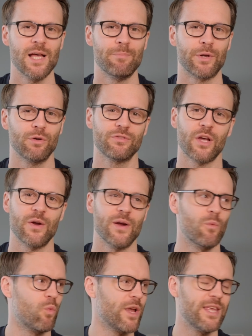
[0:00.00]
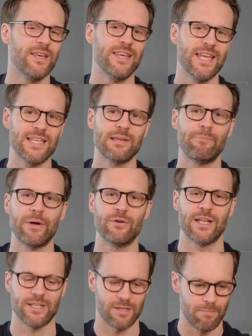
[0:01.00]
But also, we need to
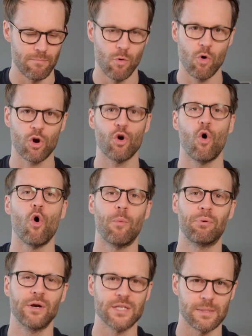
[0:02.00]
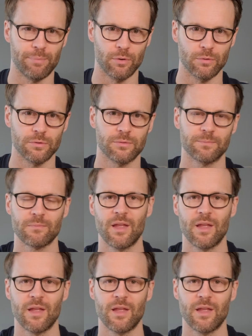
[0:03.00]
build in some more core principles.